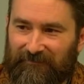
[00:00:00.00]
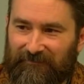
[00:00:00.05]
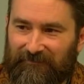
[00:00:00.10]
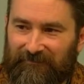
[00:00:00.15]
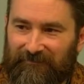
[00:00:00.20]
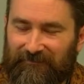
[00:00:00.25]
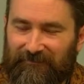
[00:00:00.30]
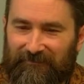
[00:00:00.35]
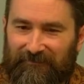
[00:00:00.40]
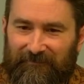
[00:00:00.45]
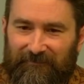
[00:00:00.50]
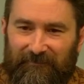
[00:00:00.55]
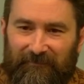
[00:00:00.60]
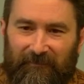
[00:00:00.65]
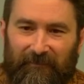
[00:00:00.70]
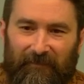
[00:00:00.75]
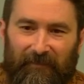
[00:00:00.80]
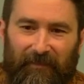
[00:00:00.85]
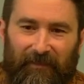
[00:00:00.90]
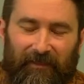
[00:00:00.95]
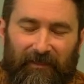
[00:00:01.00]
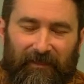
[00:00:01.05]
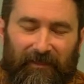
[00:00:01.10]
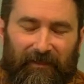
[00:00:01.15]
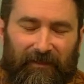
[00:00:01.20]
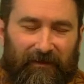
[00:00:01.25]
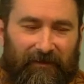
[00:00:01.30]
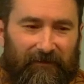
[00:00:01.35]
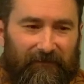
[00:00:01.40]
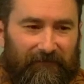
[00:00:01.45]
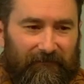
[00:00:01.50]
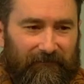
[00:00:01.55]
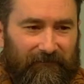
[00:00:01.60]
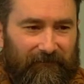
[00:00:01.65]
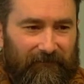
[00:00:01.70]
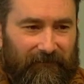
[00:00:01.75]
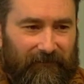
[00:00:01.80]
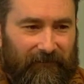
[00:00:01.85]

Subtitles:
(no one is talking)